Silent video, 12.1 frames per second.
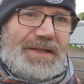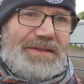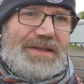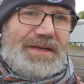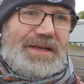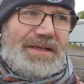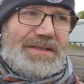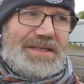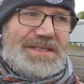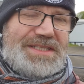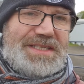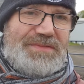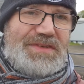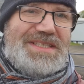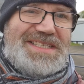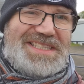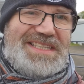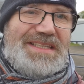There are 7
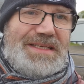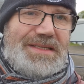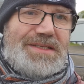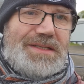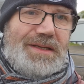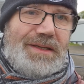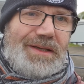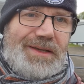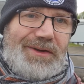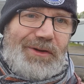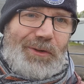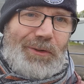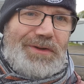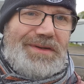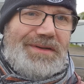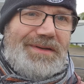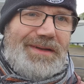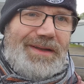series
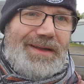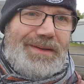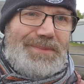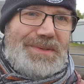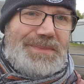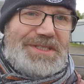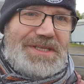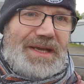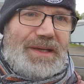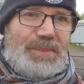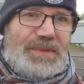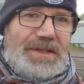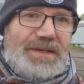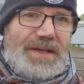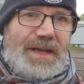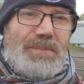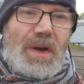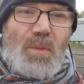on BBC
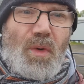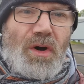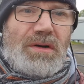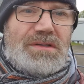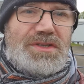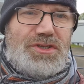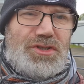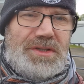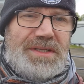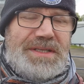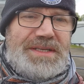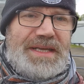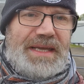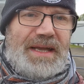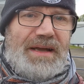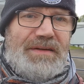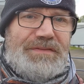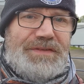iPlayer, and my walks during the day
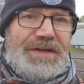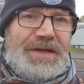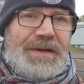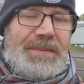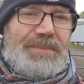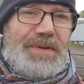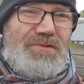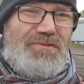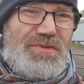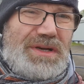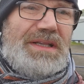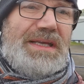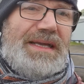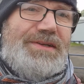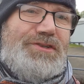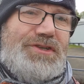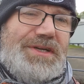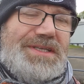have been really
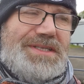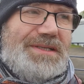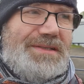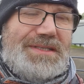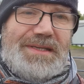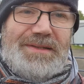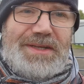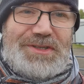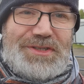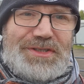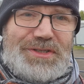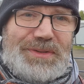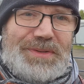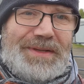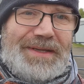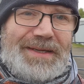interesting to listen to